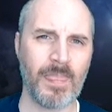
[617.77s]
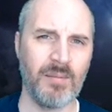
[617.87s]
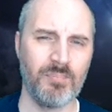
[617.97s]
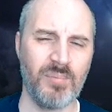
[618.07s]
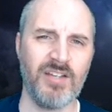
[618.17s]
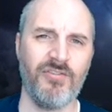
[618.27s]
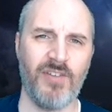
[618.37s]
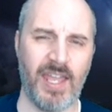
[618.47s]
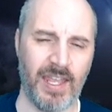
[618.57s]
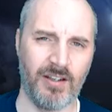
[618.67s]
Big
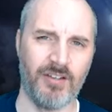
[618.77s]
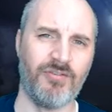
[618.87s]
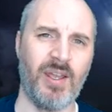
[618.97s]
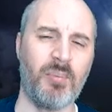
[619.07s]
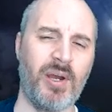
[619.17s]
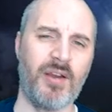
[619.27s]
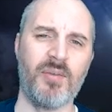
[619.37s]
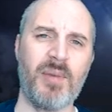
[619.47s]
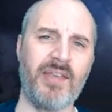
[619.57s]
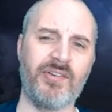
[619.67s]
fan of Vampire the
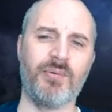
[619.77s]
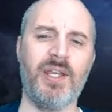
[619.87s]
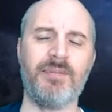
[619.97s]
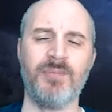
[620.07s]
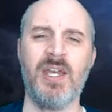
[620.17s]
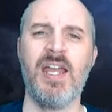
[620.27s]
Masquerade.